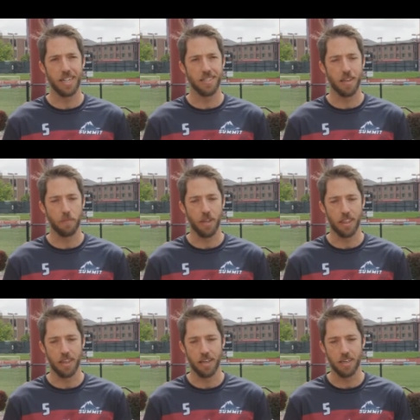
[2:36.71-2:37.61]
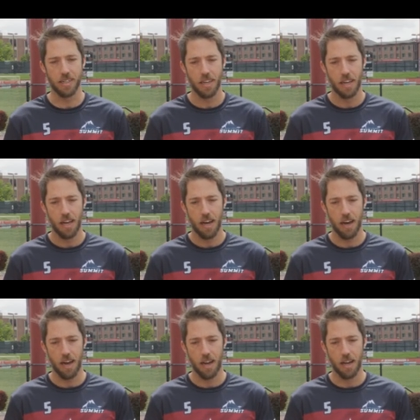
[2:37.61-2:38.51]
It's something that
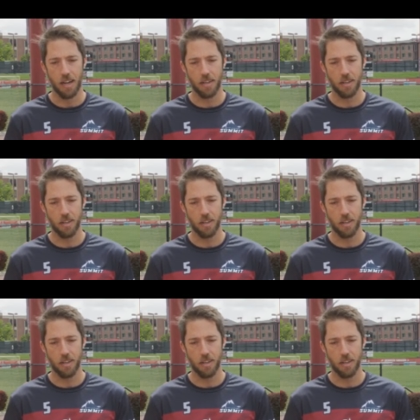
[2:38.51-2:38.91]
uh,